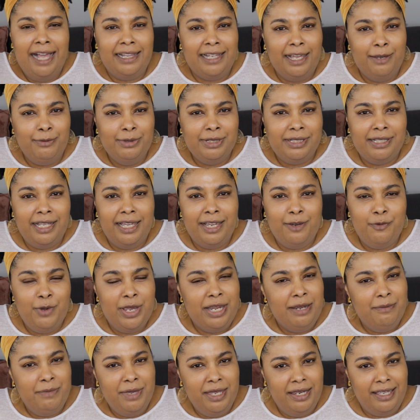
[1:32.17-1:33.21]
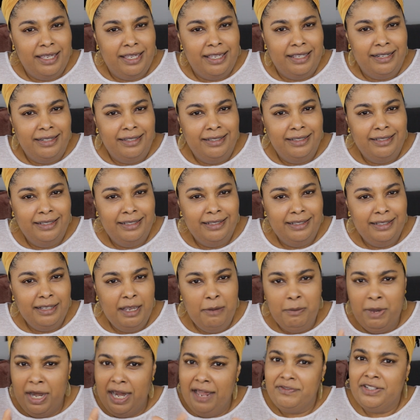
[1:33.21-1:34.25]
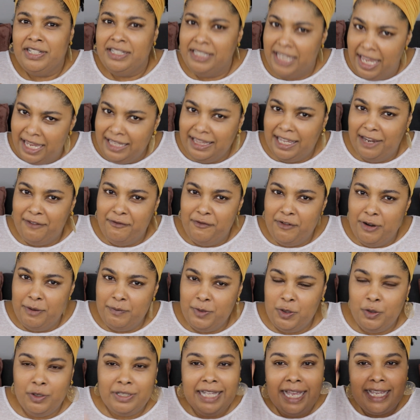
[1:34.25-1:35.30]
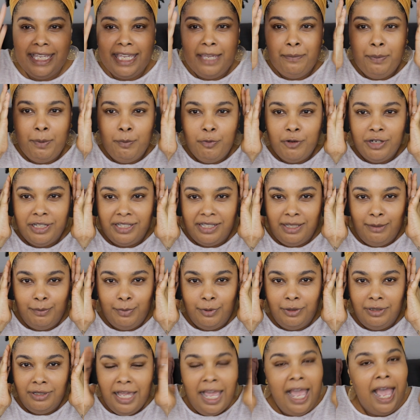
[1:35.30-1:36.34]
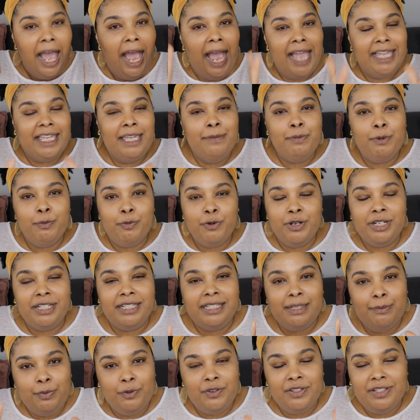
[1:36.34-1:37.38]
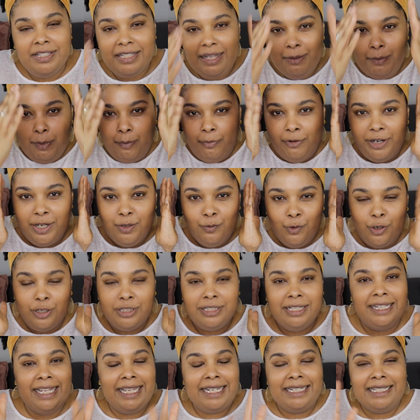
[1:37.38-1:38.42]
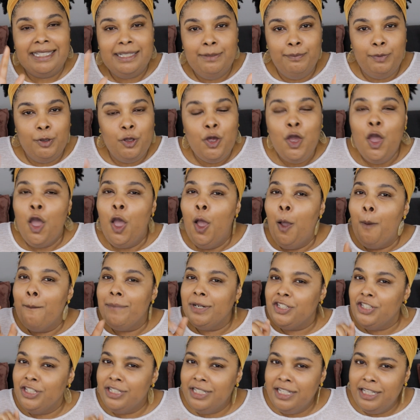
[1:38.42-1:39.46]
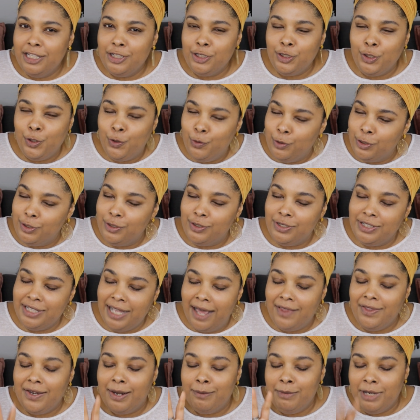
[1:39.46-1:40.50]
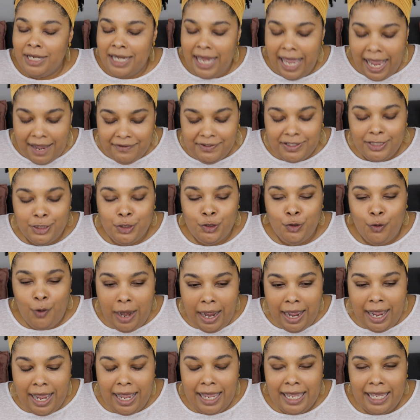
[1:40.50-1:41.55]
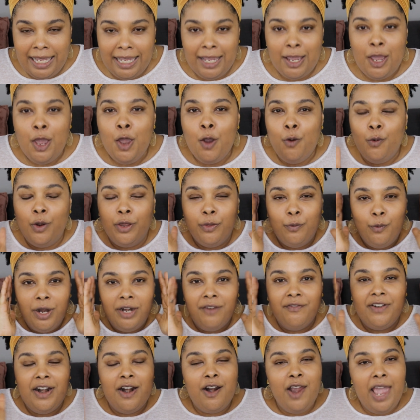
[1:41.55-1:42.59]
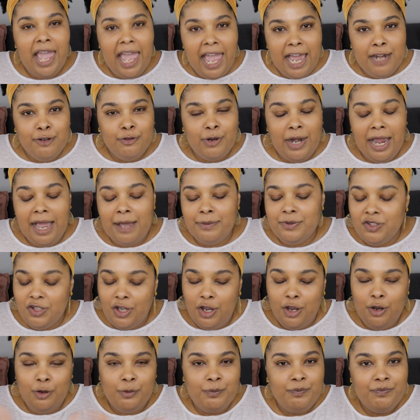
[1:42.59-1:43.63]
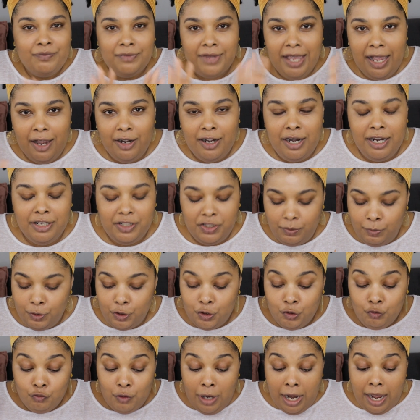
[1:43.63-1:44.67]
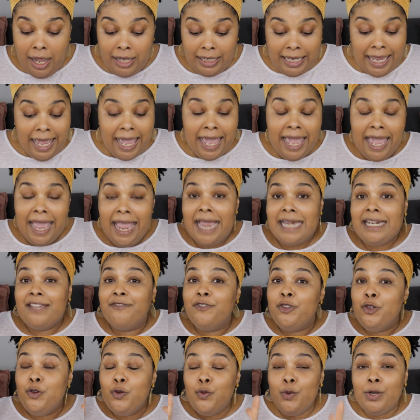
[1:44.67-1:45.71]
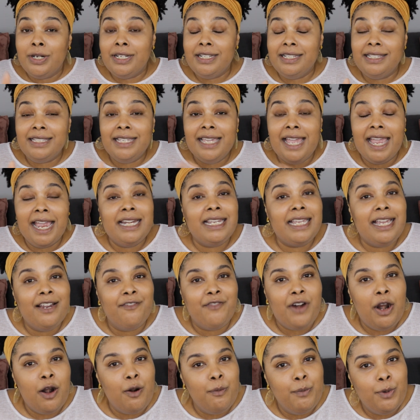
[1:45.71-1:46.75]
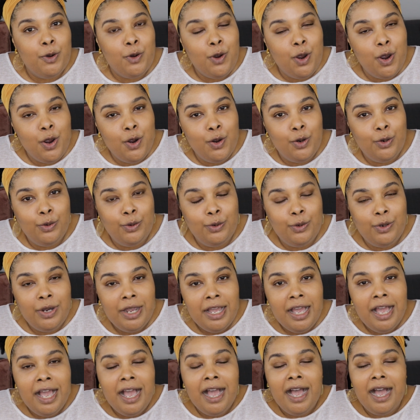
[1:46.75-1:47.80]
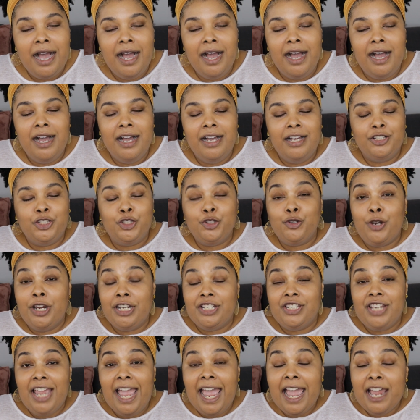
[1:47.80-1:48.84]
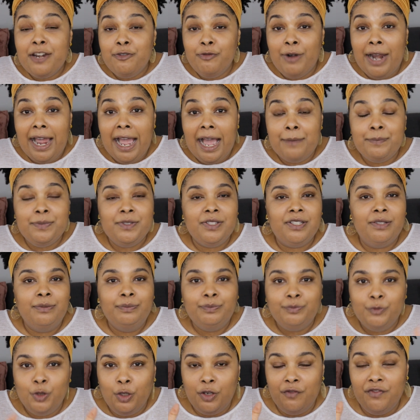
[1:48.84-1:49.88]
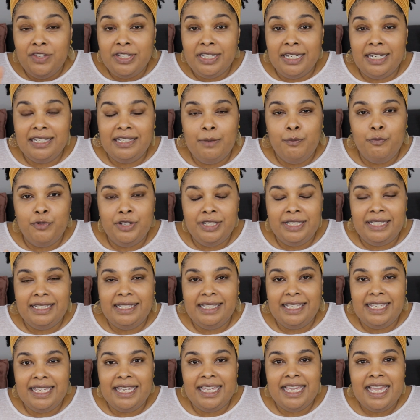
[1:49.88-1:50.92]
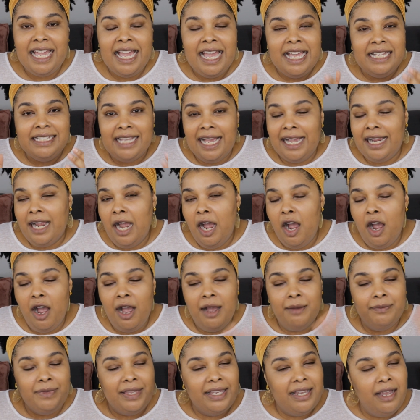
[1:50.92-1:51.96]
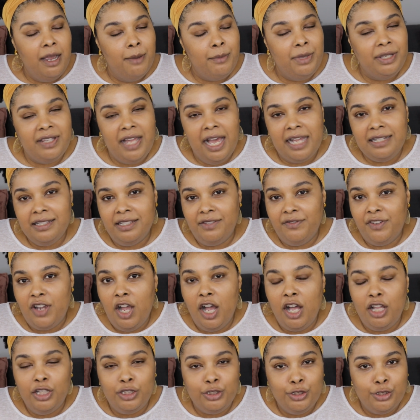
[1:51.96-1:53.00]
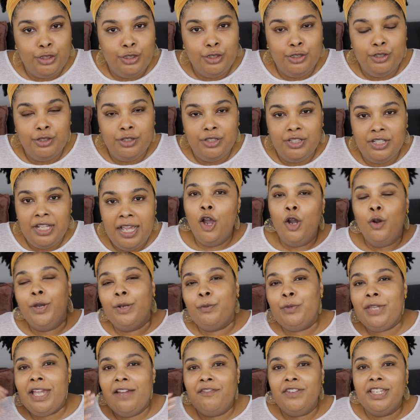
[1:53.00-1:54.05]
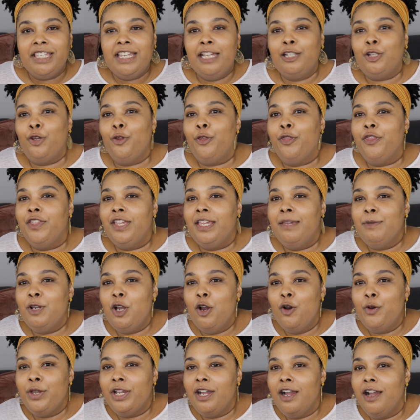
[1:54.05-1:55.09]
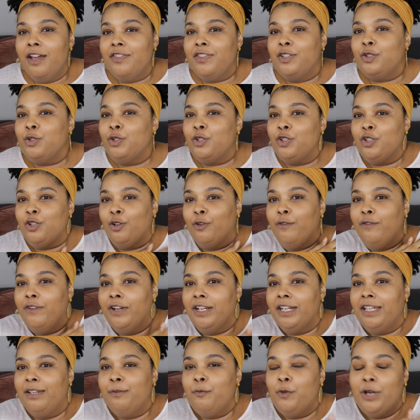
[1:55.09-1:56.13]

I was like, wait a minute. I might have to take that from you because I keep it pretty simple. I keep it pretty simple. This is how my brain works. I like it simple. But she did this cute little style that I'm going to have to try with one of our head wraps. So our customers rock. And if you want to see any of our boho stretch head wraps, you can visit us at breezytee.com. They come in lots of colors. Oh, and we have a yellow theme going on. This is so funny.